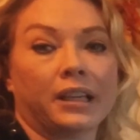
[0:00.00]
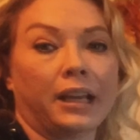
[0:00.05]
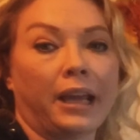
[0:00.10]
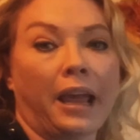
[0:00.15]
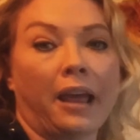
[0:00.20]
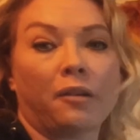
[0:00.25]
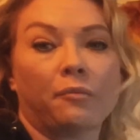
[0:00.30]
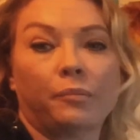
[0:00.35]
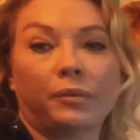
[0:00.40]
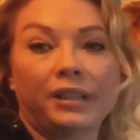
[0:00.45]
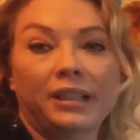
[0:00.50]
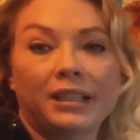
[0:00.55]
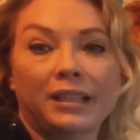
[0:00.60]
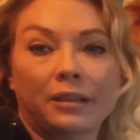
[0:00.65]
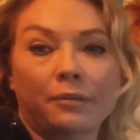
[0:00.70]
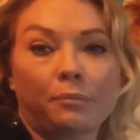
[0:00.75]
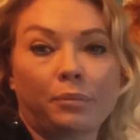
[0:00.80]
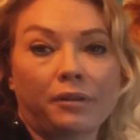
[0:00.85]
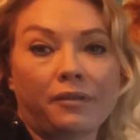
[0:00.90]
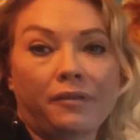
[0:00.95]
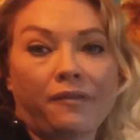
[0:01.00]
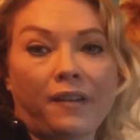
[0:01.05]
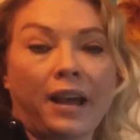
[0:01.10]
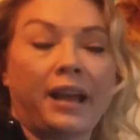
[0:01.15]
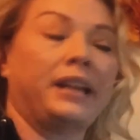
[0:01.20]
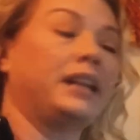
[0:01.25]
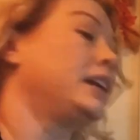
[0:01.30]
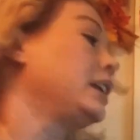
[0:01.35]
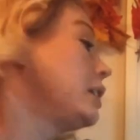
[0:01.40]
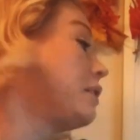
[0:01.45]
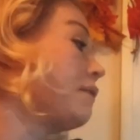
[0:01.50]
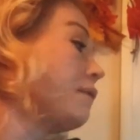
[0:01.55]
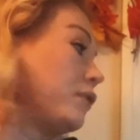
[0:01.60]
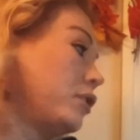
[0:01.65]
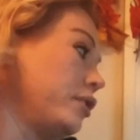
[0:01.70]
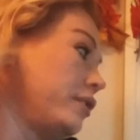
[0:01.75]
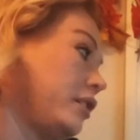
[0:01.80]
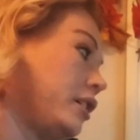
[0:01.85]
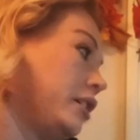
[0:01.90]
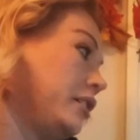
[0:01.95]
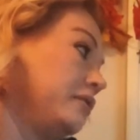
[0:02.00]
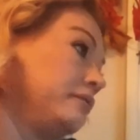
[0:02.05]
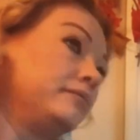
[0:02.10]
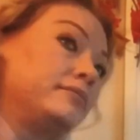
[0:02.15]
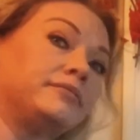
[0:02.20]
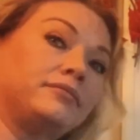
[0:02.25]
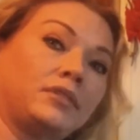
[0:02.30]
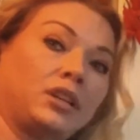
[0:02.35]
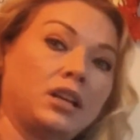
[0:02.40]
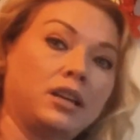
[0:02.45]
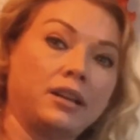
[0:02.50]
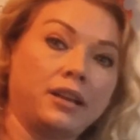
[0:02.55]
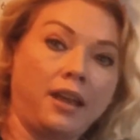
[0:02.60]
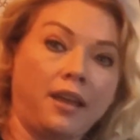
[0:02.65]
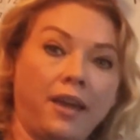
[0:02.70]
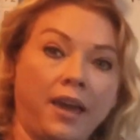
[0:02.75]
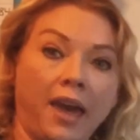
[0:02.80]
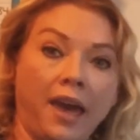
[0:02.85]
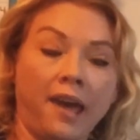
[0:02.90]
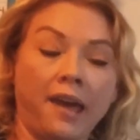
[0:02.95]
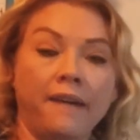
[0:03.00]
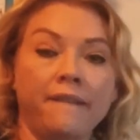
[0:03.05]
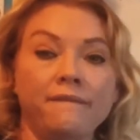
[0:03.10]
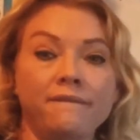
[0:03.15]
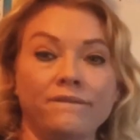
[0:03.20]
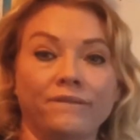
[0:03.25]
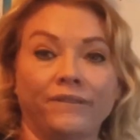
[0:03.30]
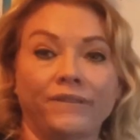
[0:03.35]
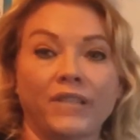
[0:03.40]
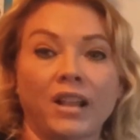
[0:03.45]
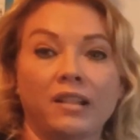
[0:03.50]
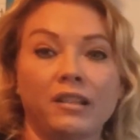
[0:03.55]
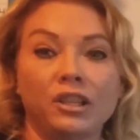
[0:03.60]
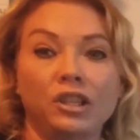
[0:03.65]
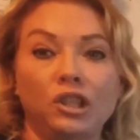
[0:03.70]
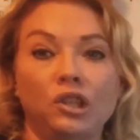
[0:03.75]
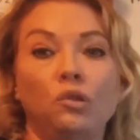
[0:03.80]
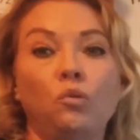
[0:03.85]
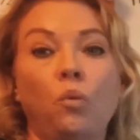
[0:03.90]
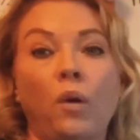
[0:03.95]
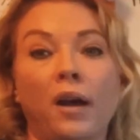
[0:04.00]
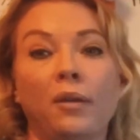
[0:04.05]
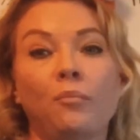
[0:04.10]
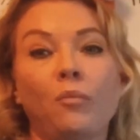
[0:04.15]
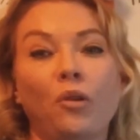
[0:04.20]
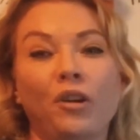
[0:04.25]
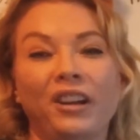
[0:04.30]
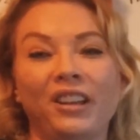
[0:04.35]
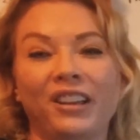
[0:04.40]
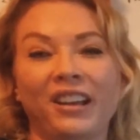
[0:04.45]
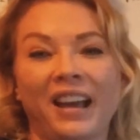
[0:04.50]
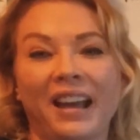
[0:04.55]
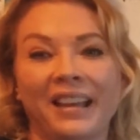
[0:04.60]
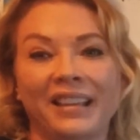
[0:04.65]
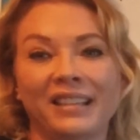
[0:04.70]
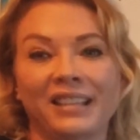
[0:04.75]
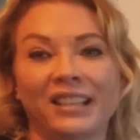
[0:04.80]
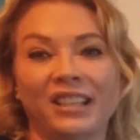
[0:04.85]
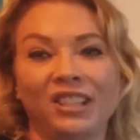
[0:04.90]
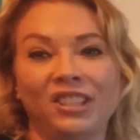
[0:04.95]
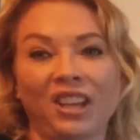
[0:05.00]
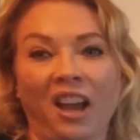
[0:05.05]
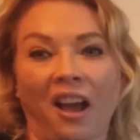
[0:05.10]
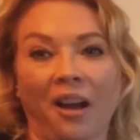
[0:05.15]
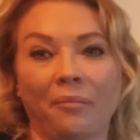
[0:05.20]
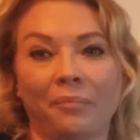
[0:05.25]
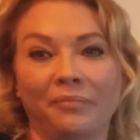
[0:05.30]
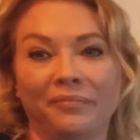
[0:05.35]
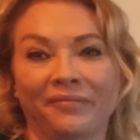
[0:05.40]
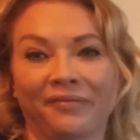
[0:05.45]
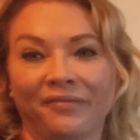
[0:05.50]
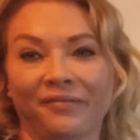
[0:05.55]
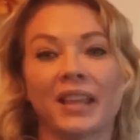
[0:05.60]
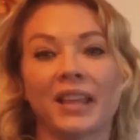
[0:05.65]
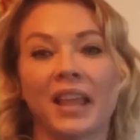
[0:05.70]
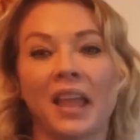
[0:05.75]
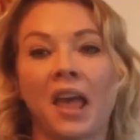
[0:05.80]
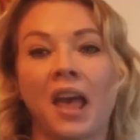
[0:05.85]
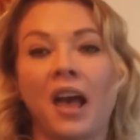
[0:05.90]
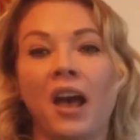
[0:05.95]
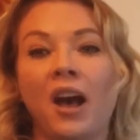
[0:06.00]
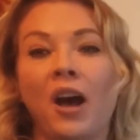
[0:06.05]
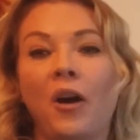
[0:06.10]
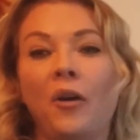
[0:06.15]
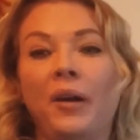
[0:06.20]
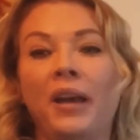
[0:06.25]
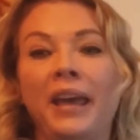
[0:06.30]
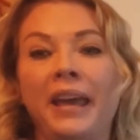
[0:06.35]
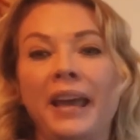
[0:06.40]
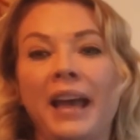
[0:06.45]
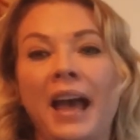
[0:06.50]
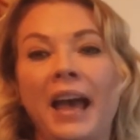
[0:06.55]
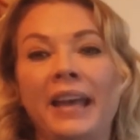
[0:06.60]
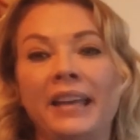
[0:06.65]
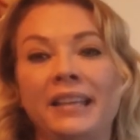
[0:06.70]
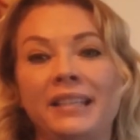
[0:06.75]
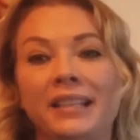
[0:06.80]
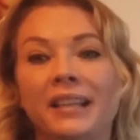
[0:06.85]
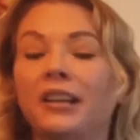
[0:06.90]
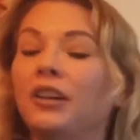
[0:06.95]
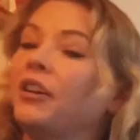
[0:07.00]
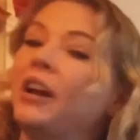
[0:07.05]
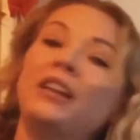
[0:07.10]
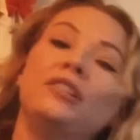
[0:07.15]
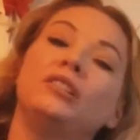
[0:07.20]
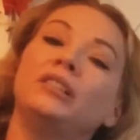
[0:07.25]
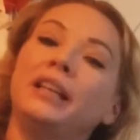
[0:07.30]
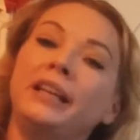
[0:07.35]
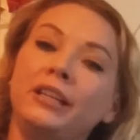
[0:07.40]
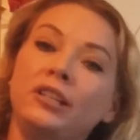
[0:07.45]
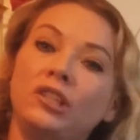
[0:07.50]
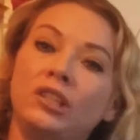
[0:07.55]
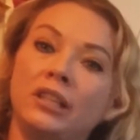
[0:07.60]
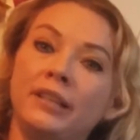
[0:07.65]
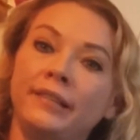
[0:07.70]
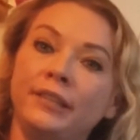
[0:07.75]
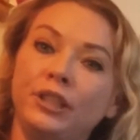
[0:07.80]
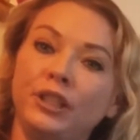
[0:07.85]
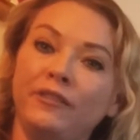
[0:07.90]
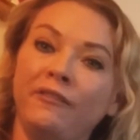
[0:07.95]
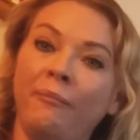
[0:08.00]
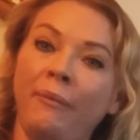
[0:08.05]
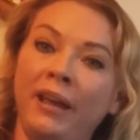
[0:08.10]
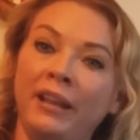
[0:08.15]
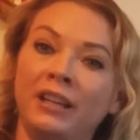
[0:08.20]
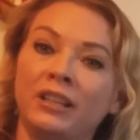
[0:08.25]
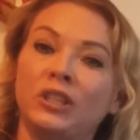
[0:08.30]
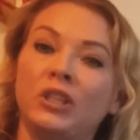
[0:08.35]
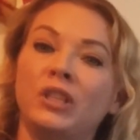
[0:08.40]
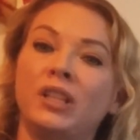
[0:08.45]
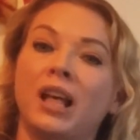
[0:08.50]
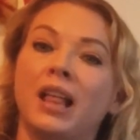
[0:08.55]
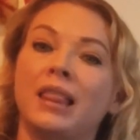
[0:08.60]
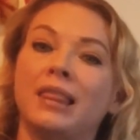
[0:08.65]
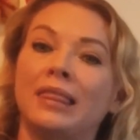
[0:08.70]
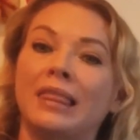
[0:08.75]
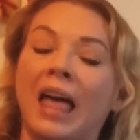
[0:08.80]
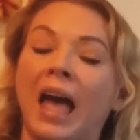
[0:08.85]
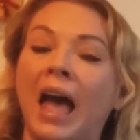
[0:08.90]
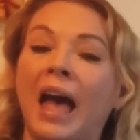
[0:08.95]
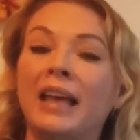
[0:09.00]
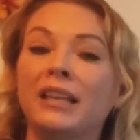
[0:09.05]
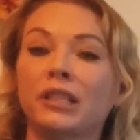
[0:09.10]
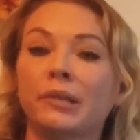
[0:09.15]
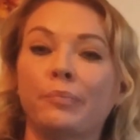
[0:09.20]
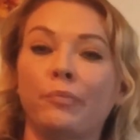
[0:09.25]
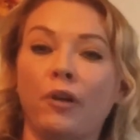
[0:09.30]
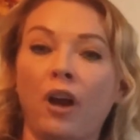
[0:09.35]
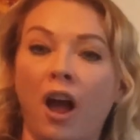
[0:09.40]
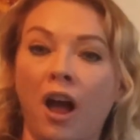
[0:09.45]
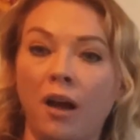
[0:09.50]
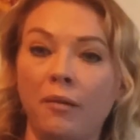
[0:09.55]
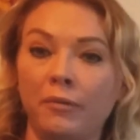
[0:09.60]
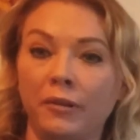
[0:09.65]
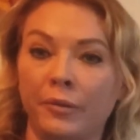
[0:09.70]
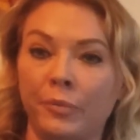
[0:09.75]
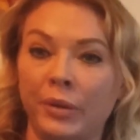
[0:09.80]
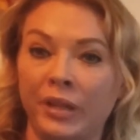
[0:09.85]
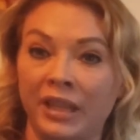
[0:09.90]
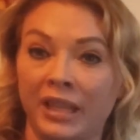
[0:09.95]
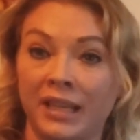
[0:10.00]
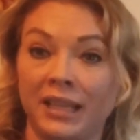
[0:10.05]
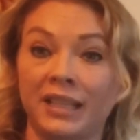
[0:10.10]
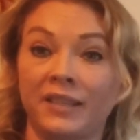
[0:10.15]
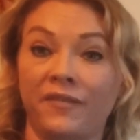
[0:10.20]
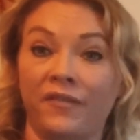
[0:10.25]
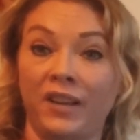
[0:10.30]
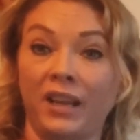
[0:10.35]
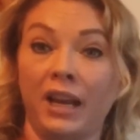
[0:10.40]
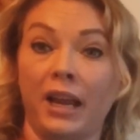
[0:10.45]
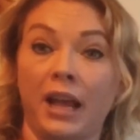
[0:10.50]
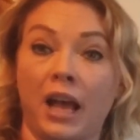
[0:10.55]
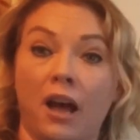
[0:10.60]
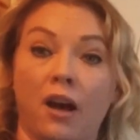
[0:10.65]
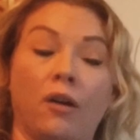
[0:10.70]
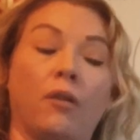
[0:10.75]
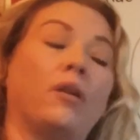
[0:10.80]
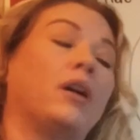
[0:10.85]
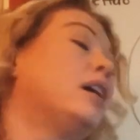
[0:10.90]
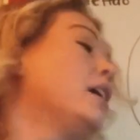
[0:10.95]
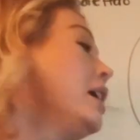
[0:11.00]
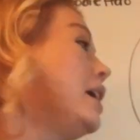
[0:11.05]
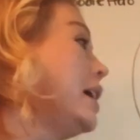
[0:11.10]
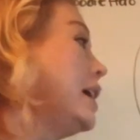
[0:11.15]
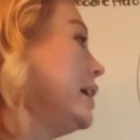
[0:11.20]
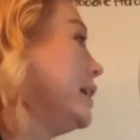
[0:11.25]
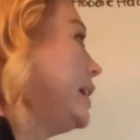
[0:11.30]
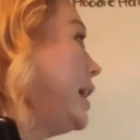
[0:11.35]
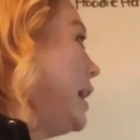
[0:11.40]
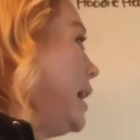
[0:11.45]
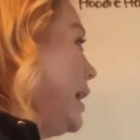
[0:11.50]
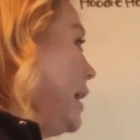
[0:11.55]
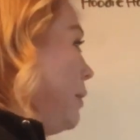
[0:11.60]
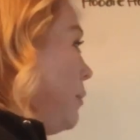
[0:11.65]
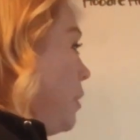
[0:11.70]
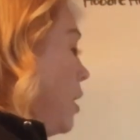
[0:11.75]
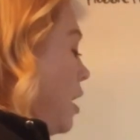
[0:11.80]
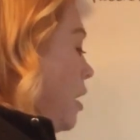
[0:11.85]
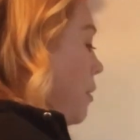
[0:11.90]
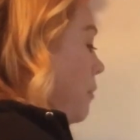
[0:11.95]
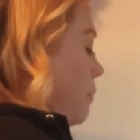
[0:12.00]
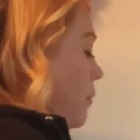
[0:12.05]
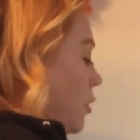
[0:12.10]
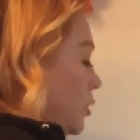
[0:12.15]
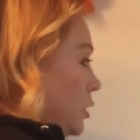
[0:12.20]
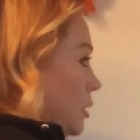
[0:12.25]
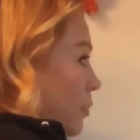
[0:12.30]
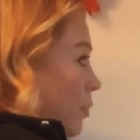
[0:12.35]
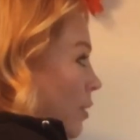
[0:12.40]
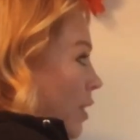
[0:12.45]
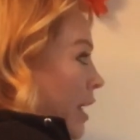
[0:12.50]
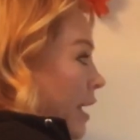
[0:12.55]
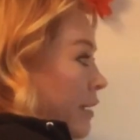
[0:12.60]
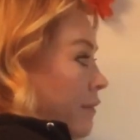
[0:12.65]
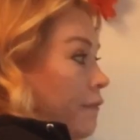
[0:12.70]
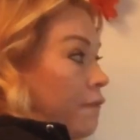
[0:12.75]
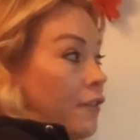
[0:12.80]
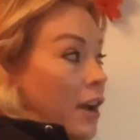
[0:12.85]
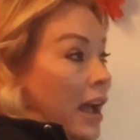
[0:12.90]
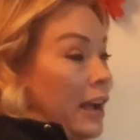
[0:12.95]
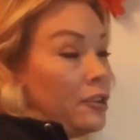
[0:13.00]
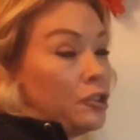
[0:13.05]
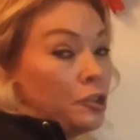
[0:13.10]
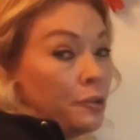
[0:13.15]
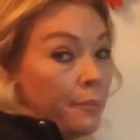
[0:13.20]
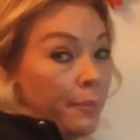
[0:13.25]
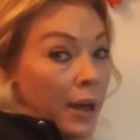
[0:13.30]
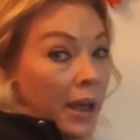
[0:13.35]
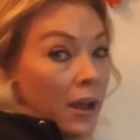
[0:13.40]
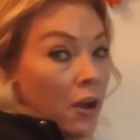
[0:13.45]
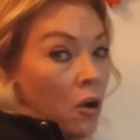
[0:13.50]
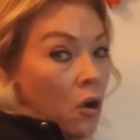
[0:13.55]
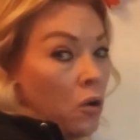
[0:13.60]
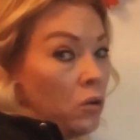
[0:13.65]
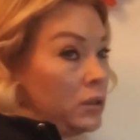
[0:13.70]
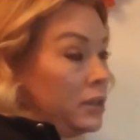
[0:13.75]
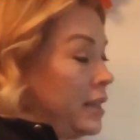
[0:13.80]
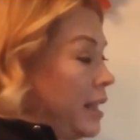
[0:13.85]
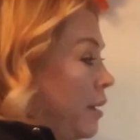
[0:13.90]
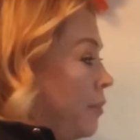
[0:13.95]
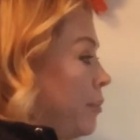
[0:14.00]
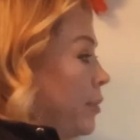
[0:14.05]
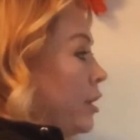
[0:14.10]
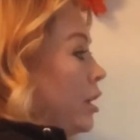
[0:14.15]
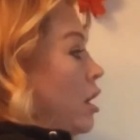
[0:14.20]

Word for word: It can't be simplified any further. Okay? Let's do one more, you guys. Good job. Okay, guys. Congratulations. You've made it to the last problem in this video. Okay? Multiplying fraction by a whole number.